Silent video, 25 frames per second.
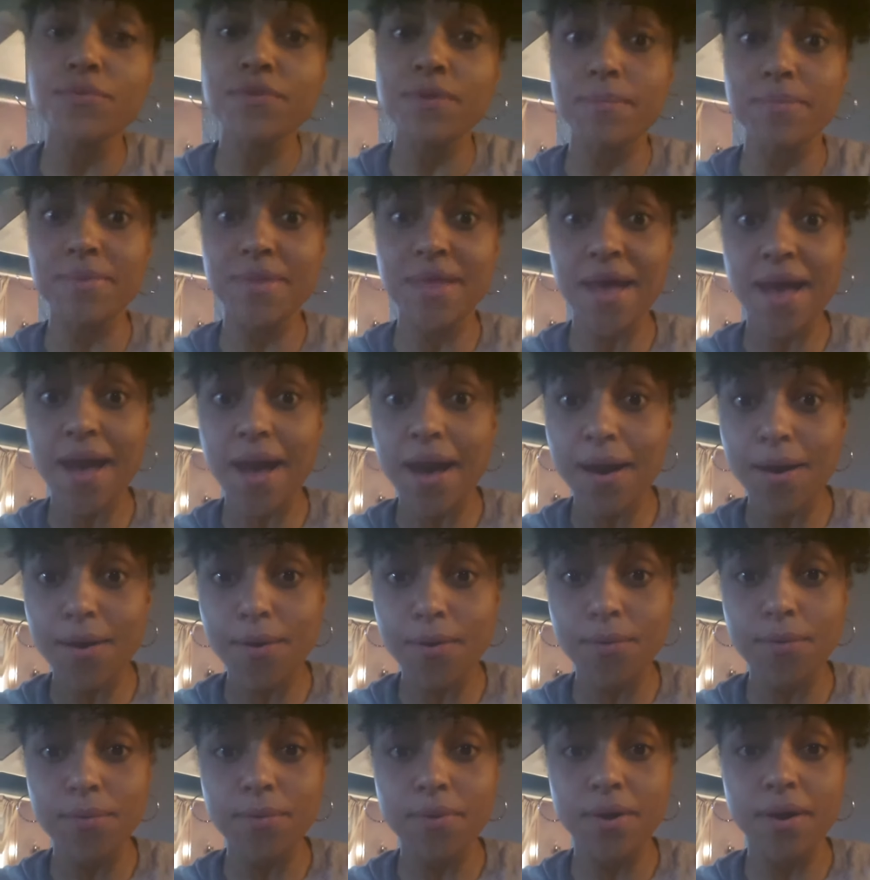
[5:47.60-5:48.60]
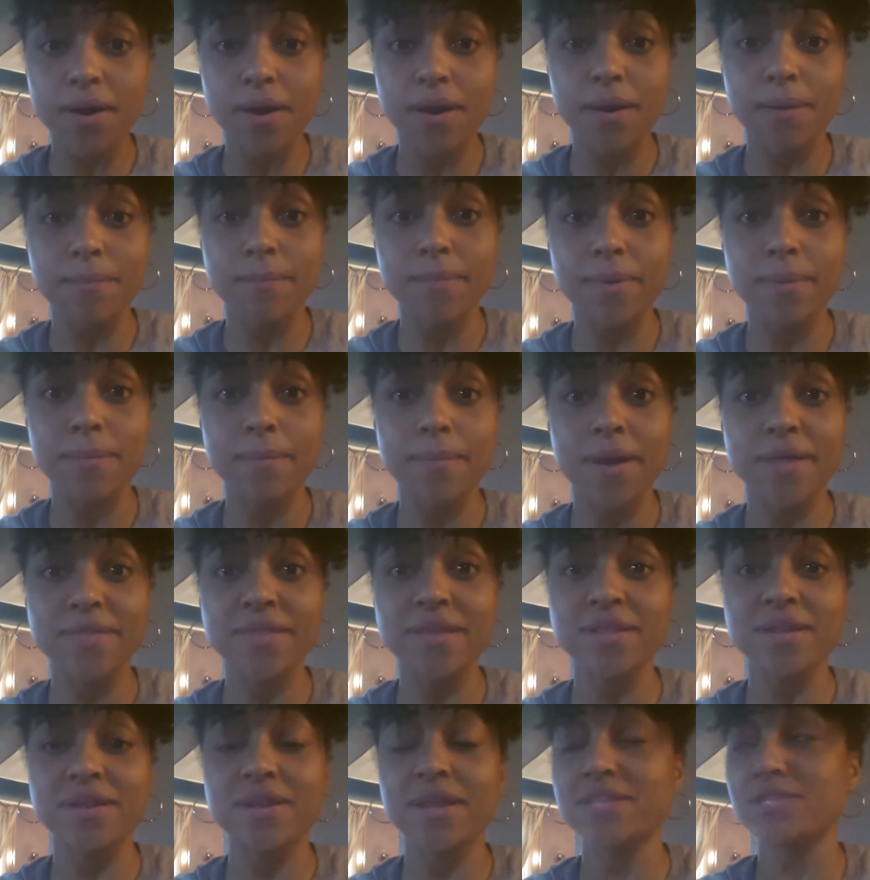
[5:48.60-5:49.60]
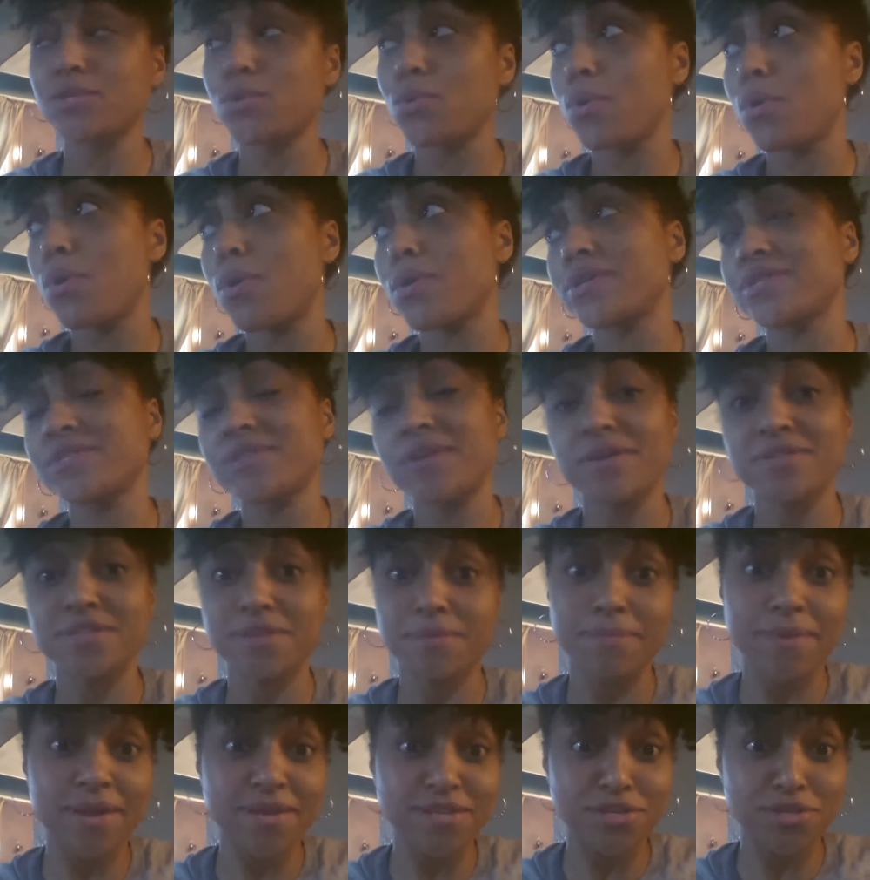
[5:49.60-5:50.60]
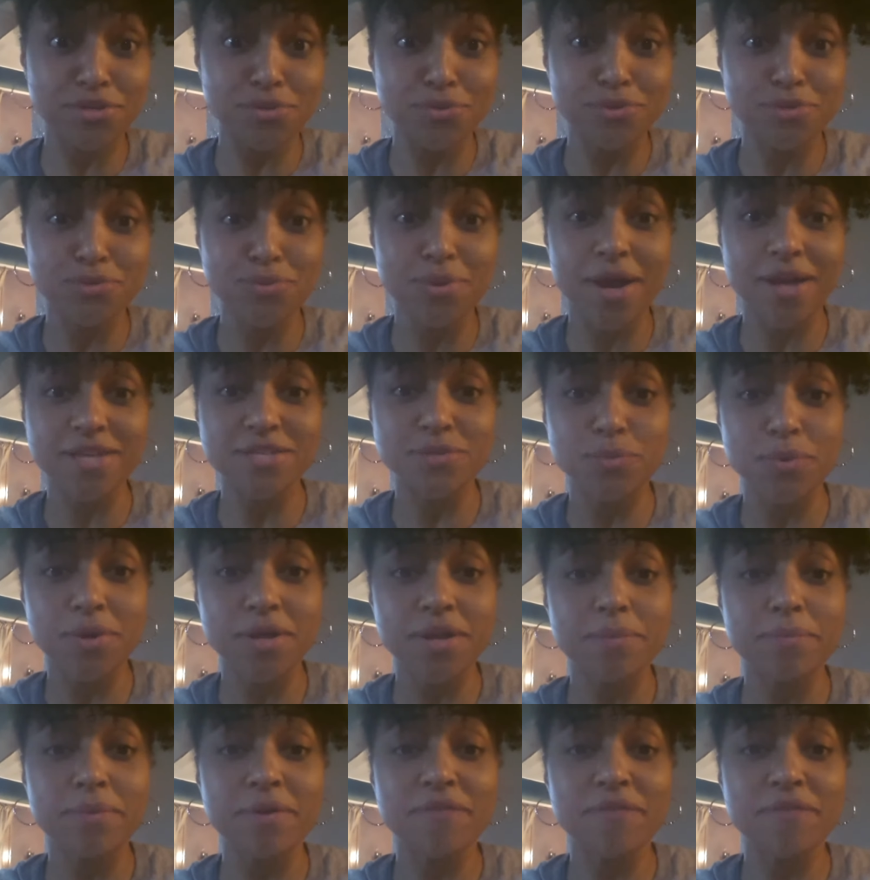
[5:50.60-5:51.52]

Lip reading: them now, I think the next cohort starts in May, so you guys wouldn't.